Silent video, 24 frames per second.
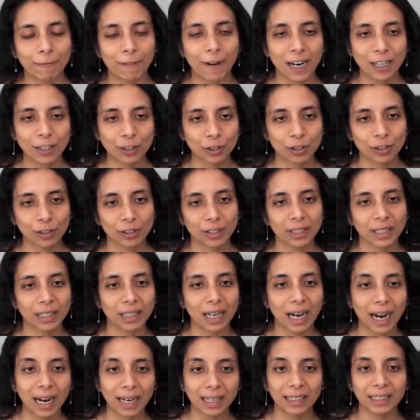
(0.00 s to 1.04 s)
function
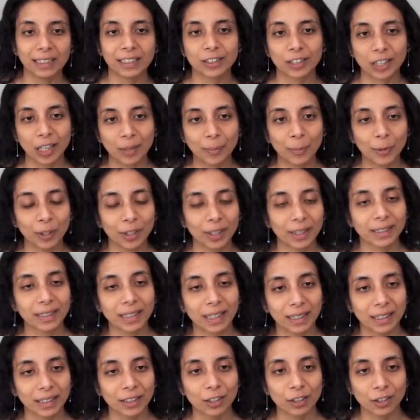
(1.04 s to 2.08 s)
in highly turbulent
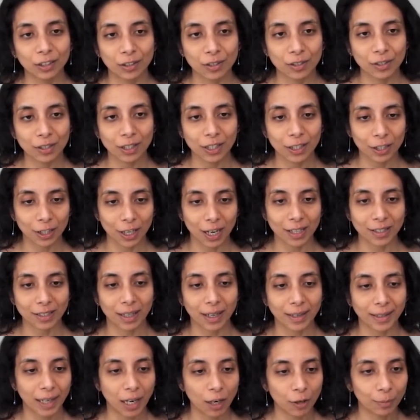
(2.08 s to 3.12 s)
conditions, such
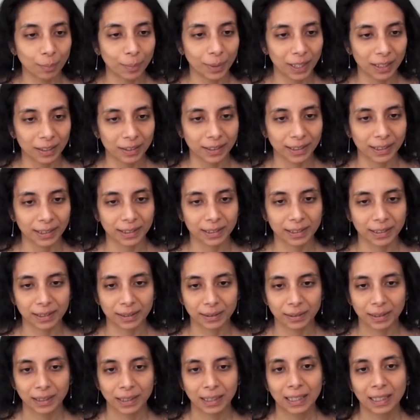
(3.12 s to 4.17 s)
as around
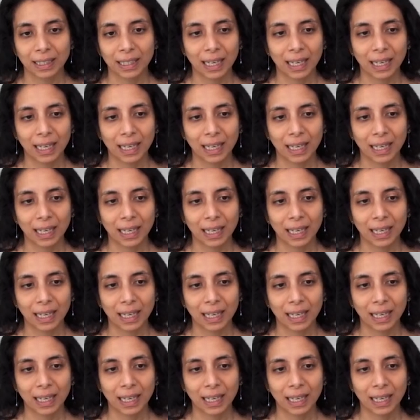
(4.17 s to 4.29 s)
buildings.